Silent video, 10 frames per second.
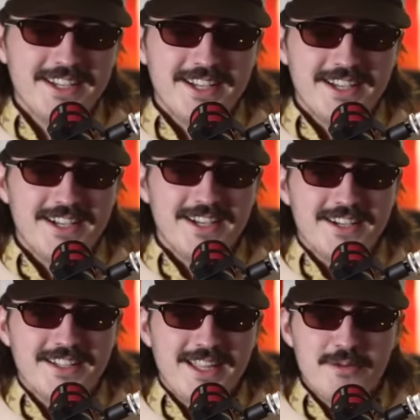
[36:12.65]
Uh,
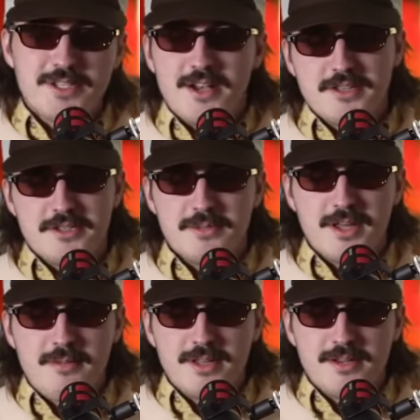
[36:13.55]
that was awesome though. I
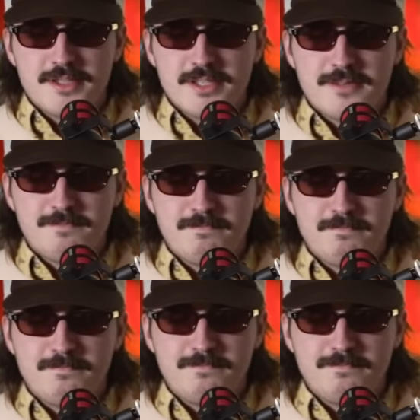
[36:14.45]
mean, that was a, uh,
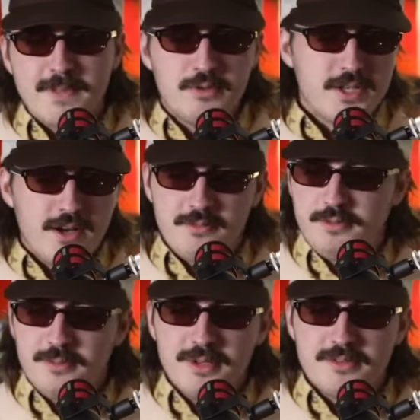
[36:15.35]
it was awful,
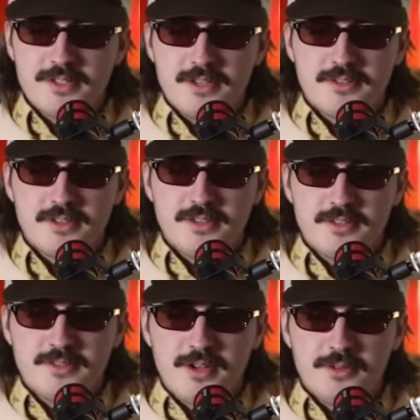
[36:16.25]
but it was also
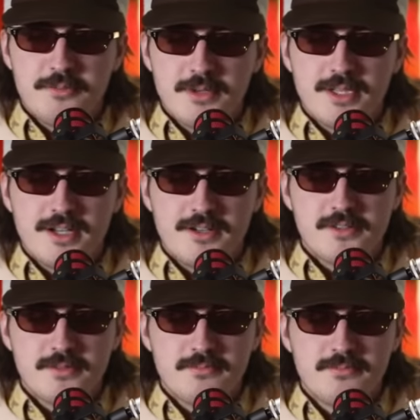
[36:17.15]
ultimately
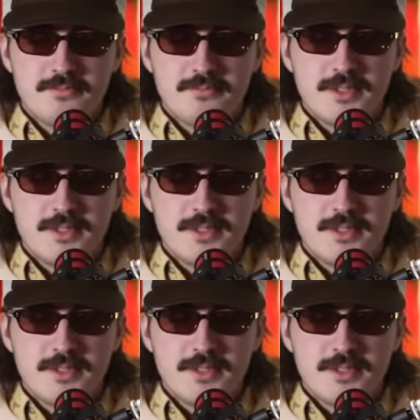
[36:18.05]
awesome. yeah.